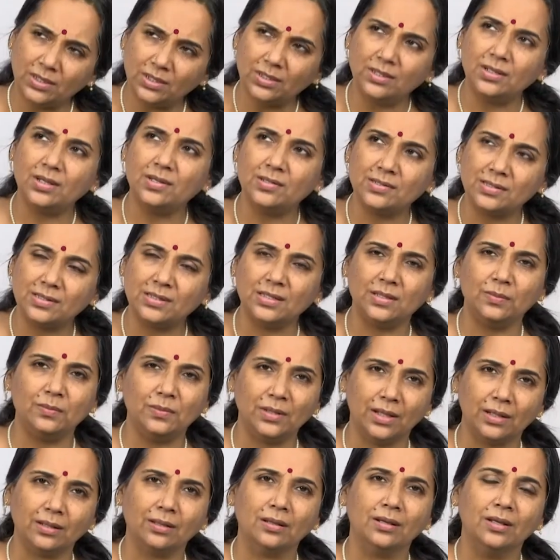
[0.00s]
it does seem
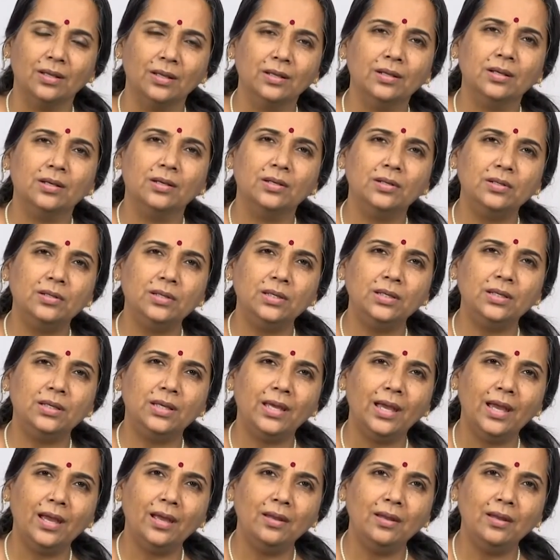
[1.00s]
that Ri